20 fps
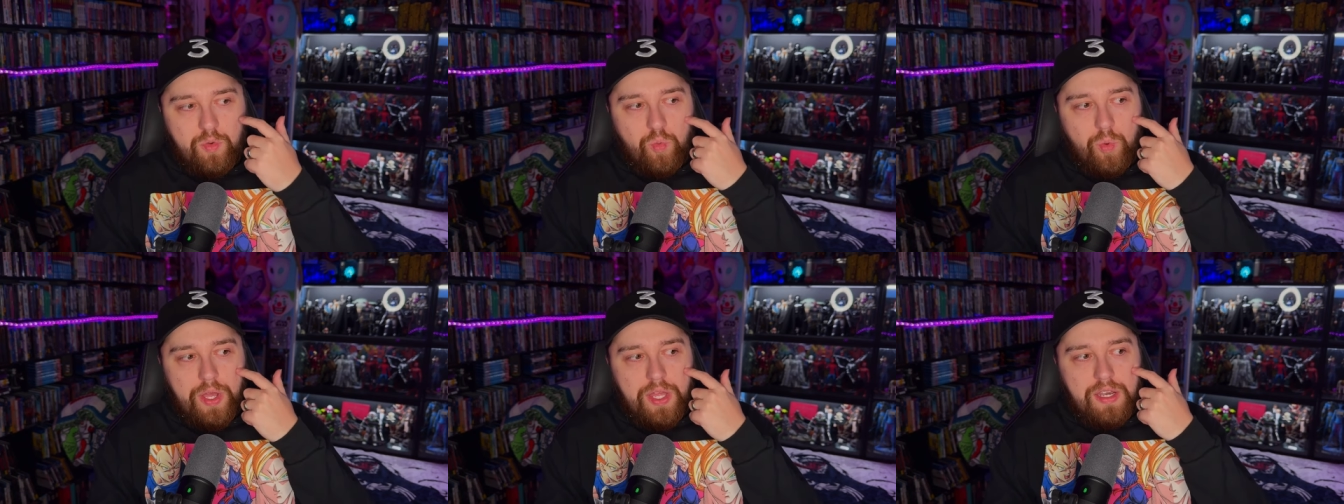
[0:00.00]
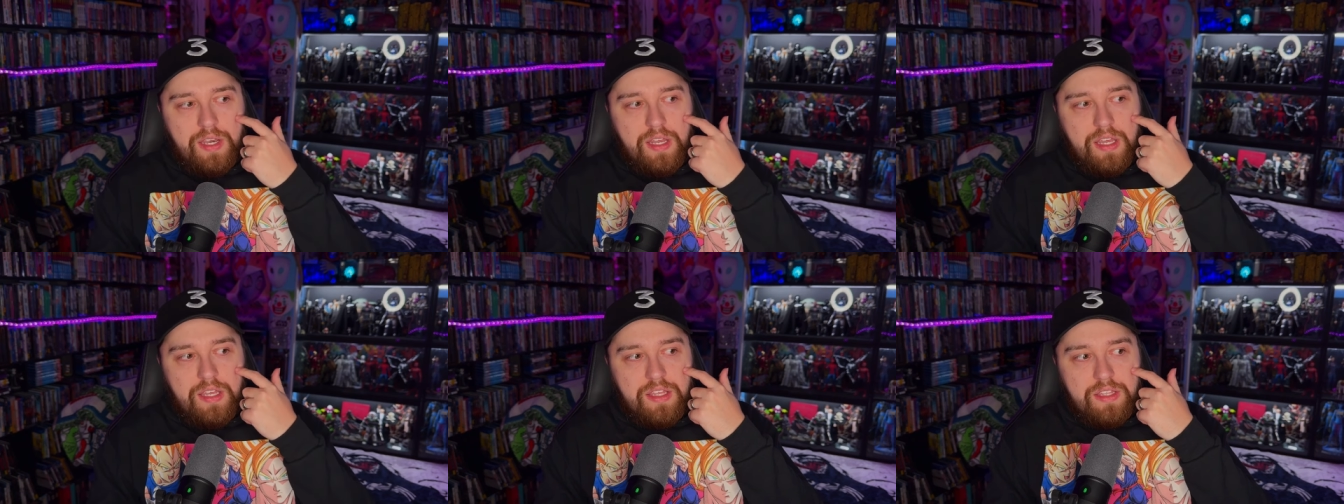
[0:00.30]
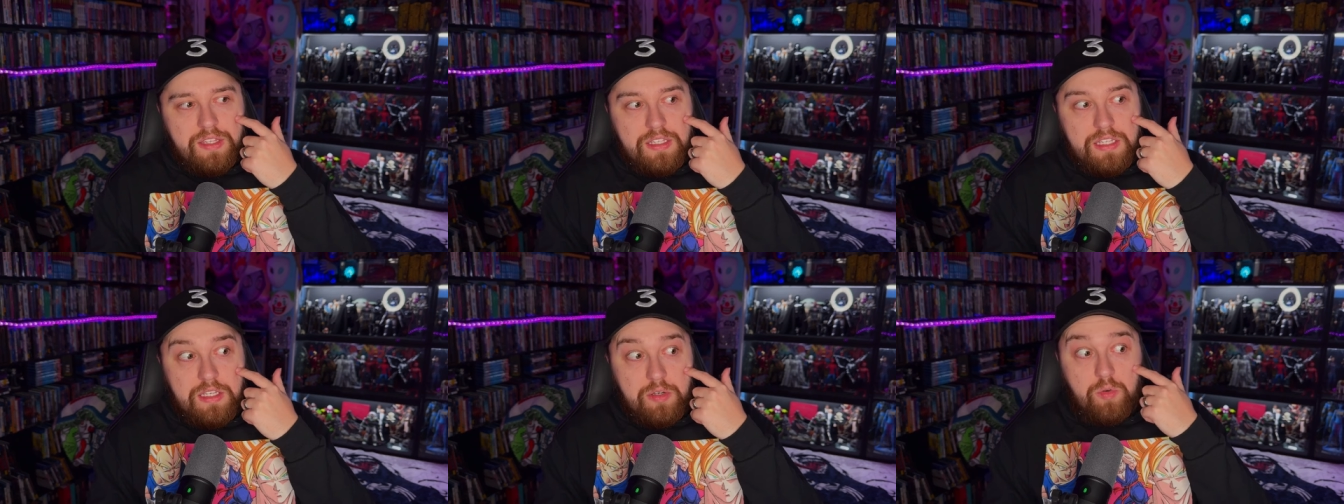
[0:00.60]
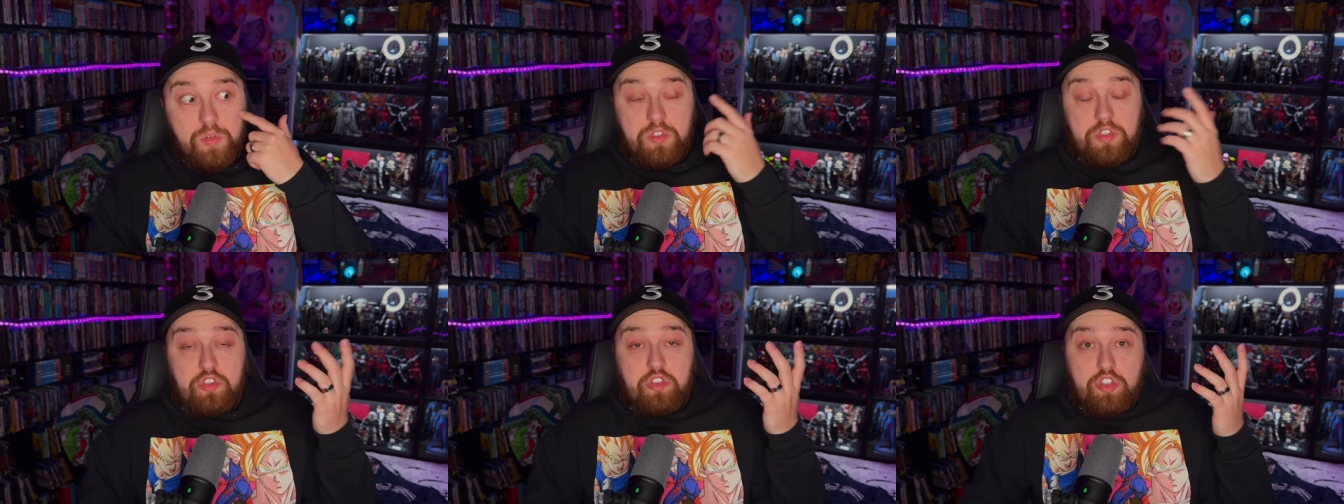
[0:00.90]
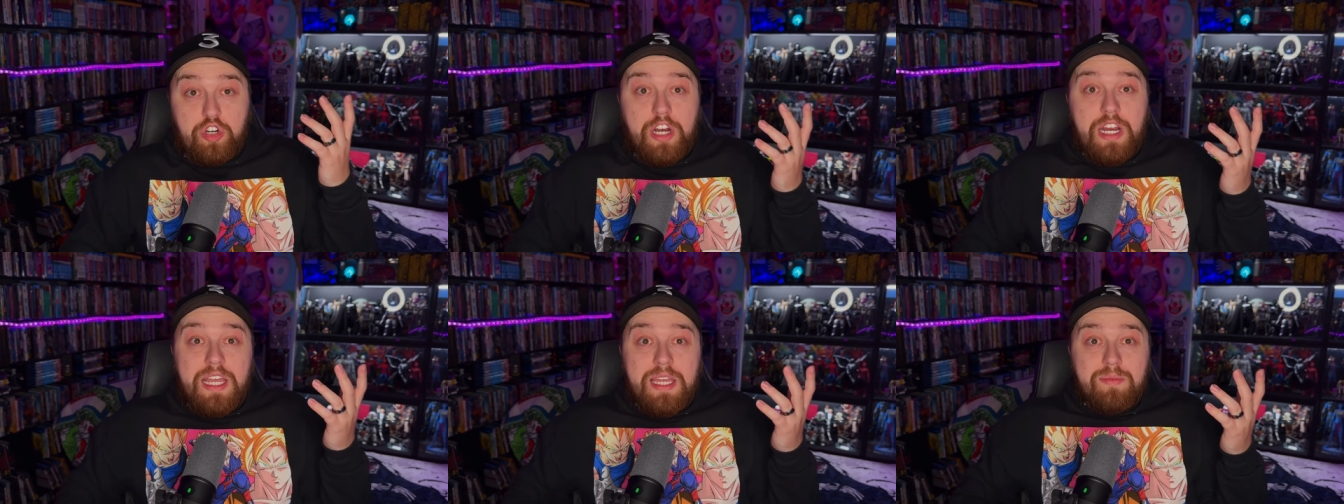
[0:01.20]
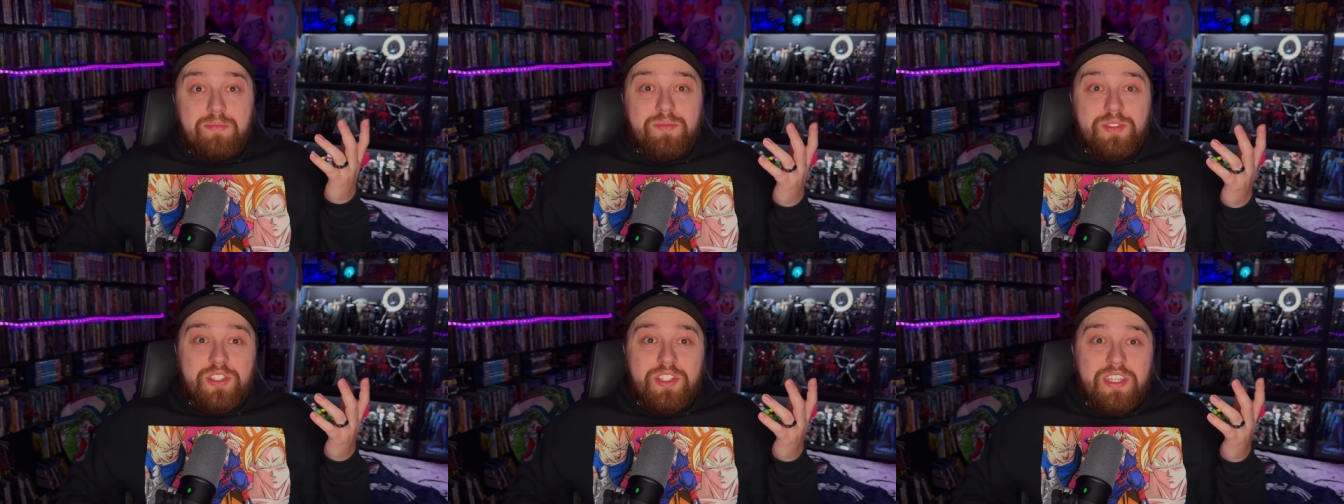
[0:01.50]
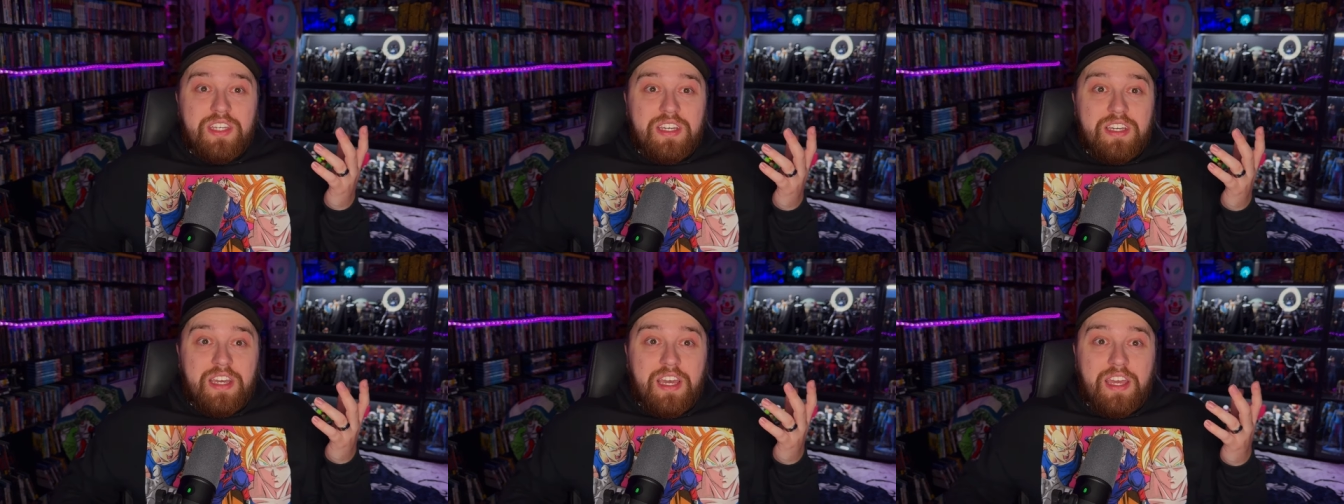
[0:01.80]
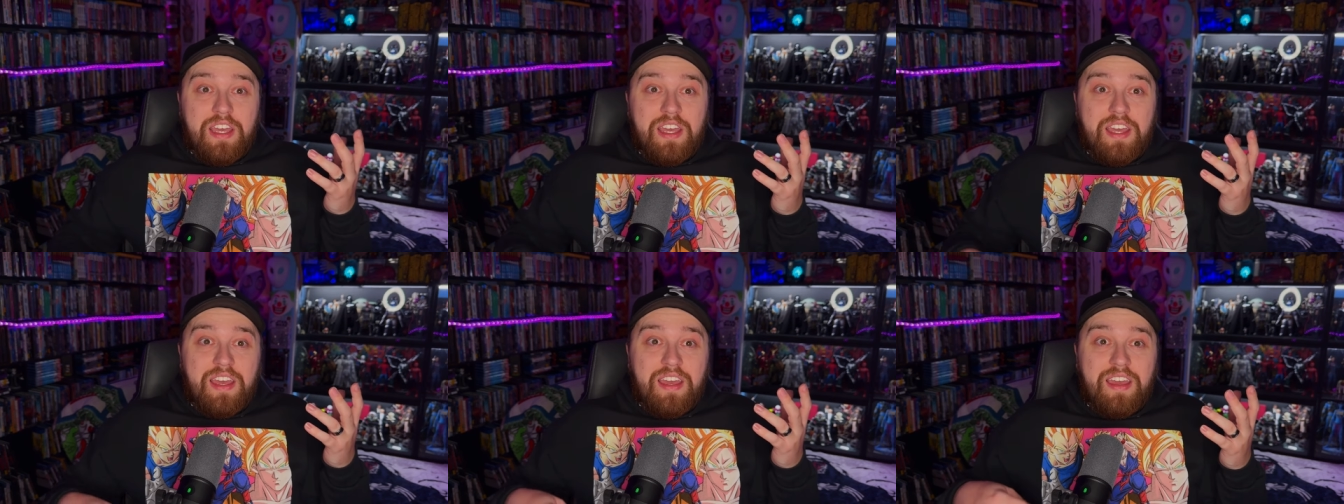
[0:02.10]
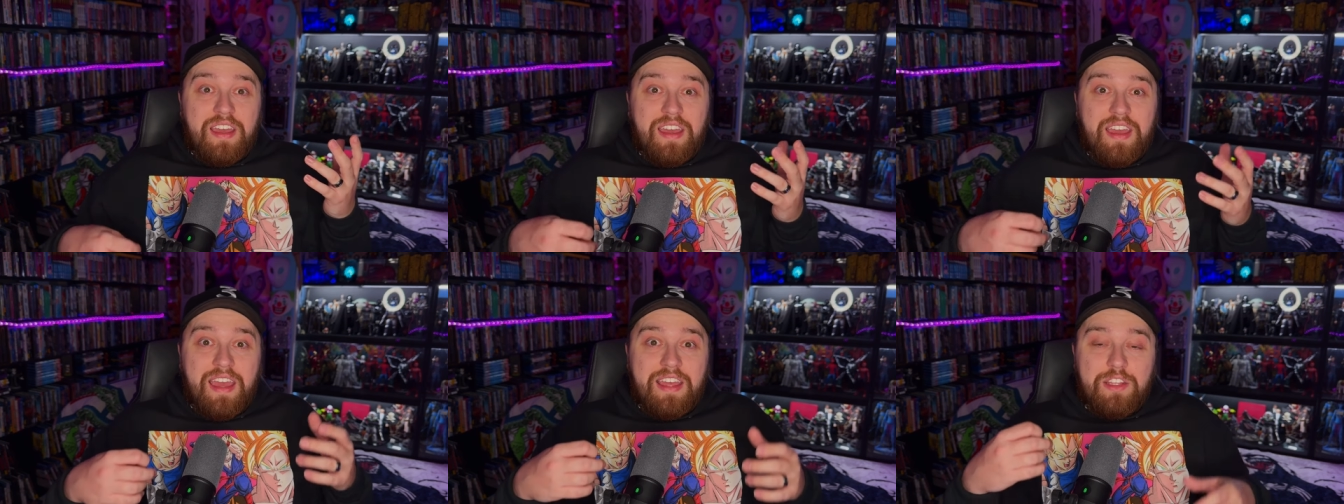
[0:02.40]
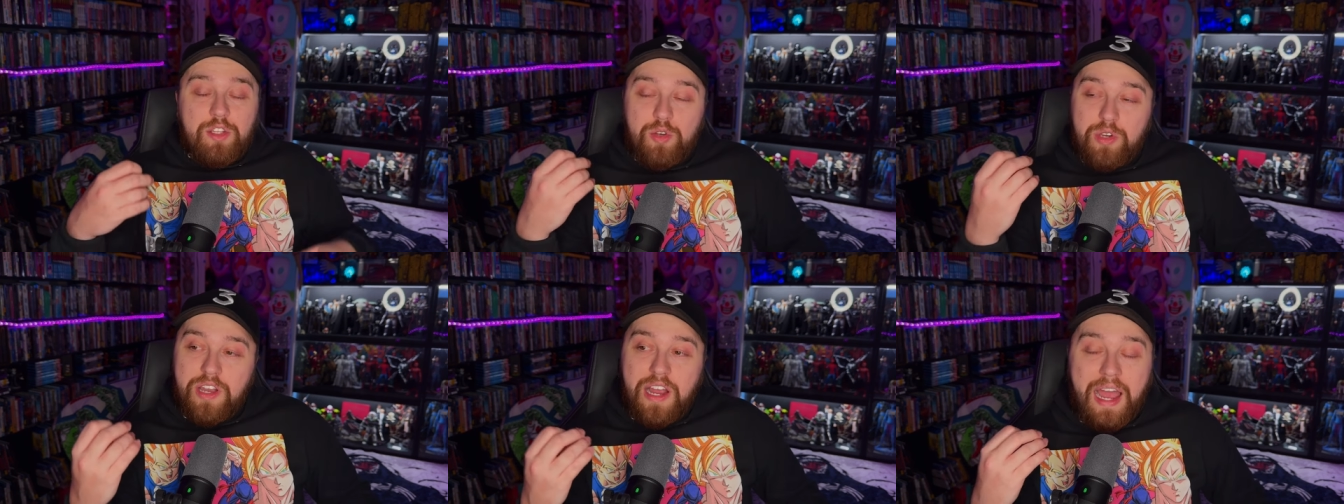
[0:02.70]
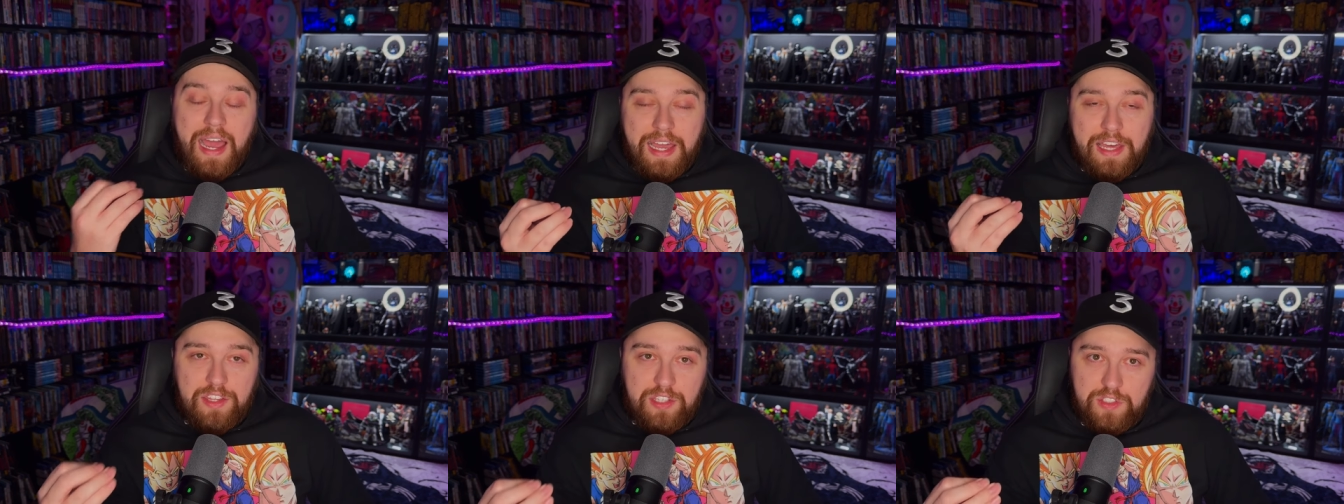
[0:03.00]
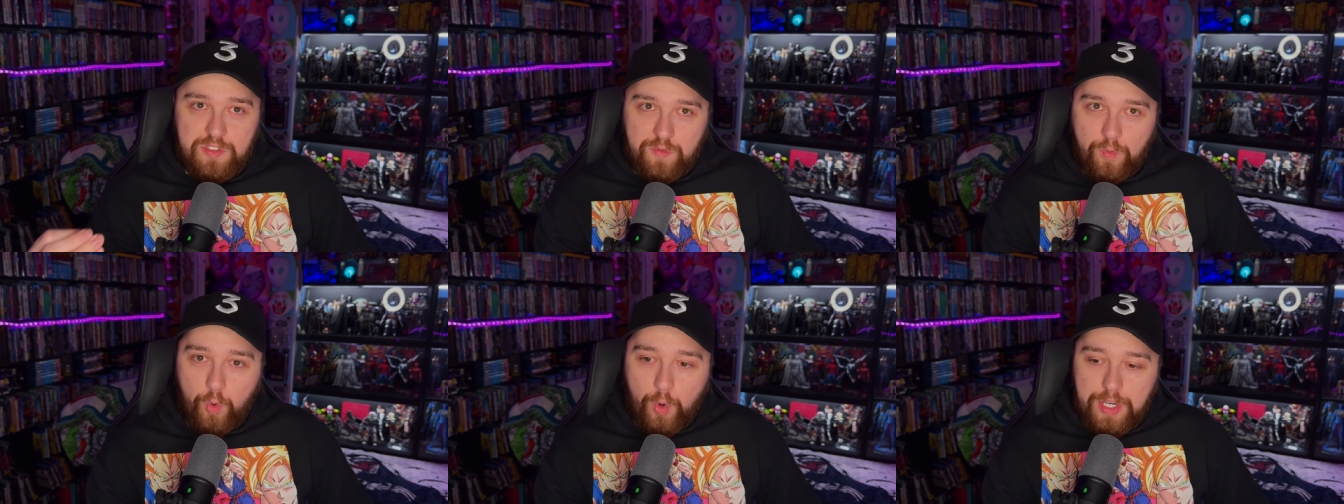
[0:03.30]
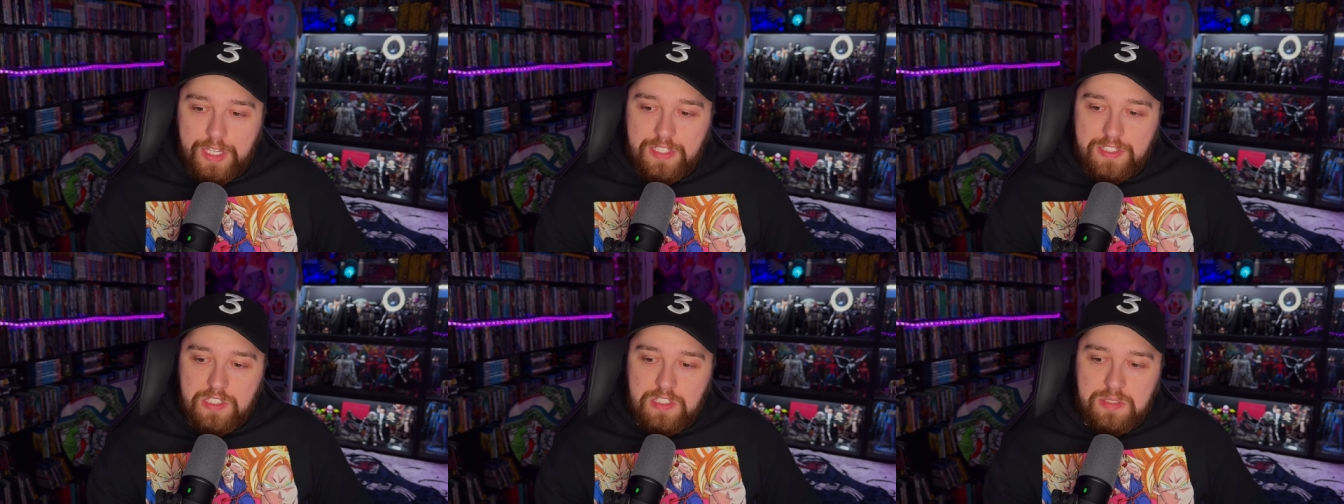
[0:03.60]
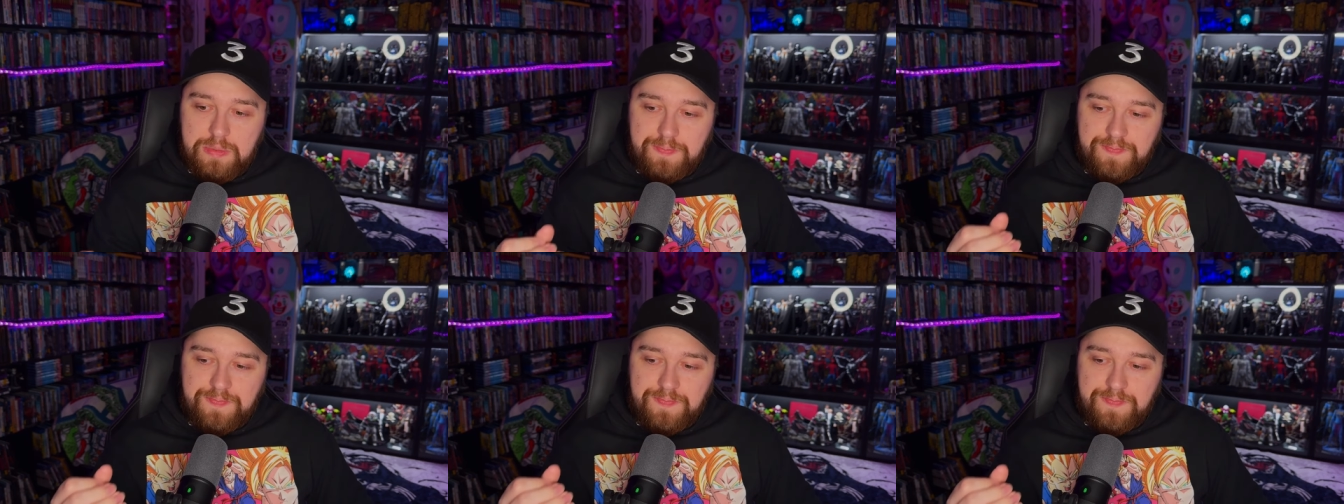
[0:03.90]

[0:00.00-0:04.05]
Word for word: when he screams and you hear Agatha's voice,